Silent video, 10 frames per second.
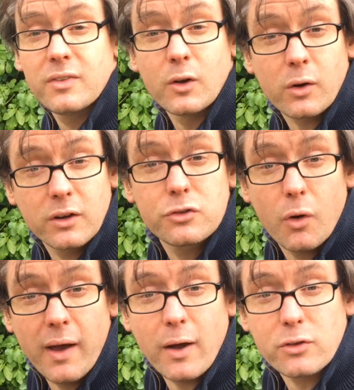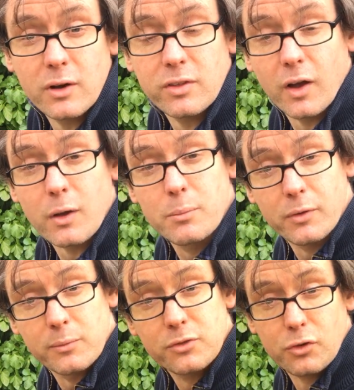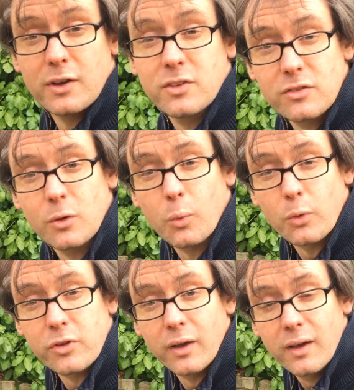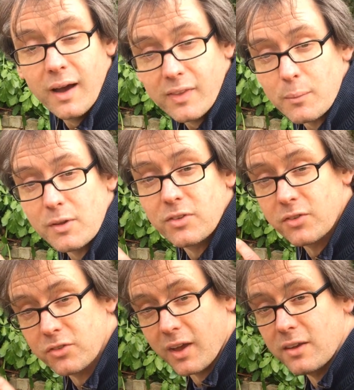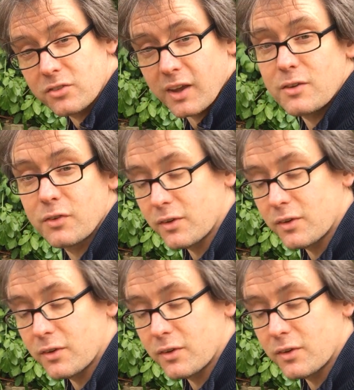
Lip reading: they're not going to dry out or anything. I can put them straight into the water, and that means they stay safe